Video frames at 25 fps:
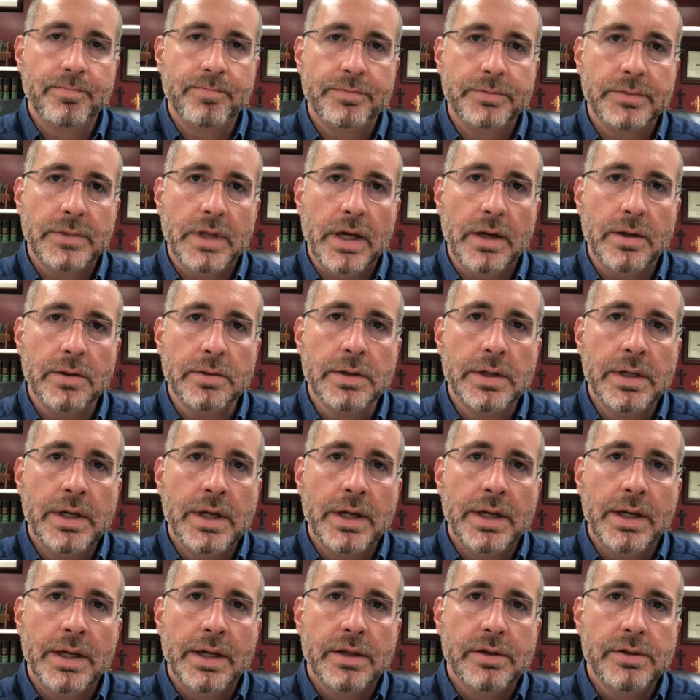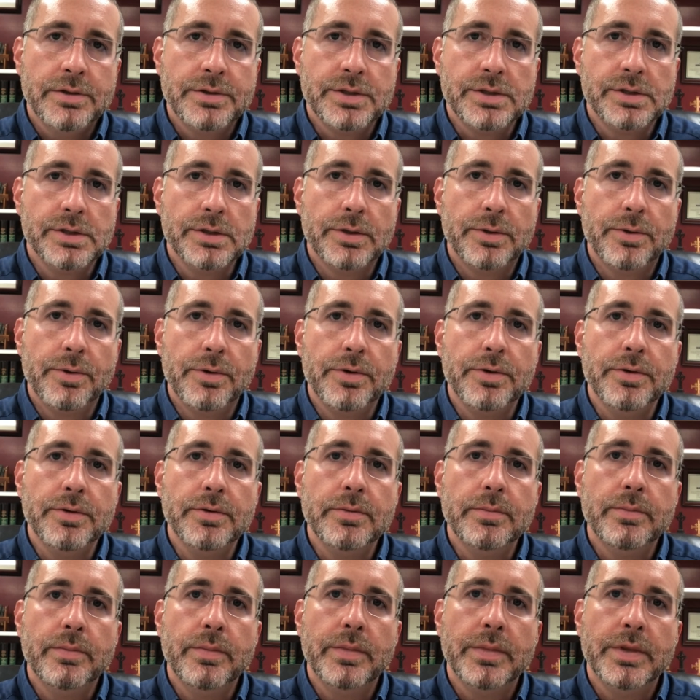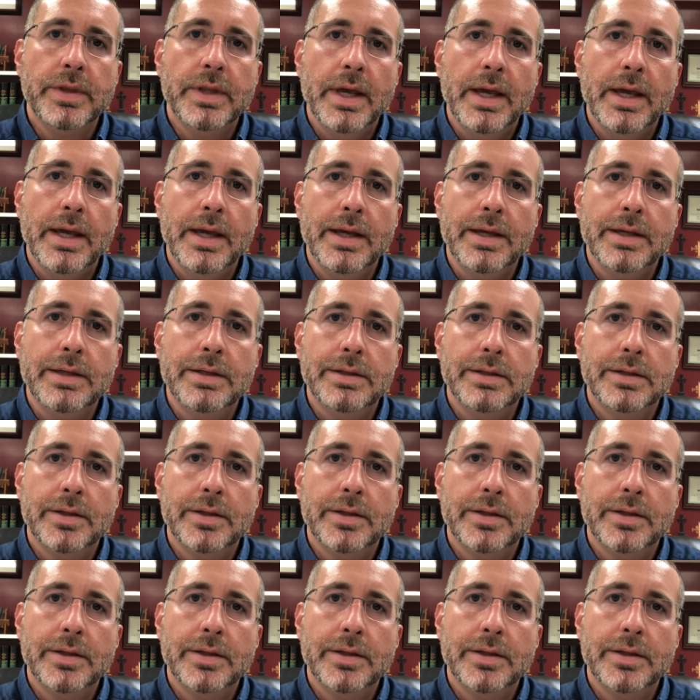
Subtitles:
Now, this is a group that,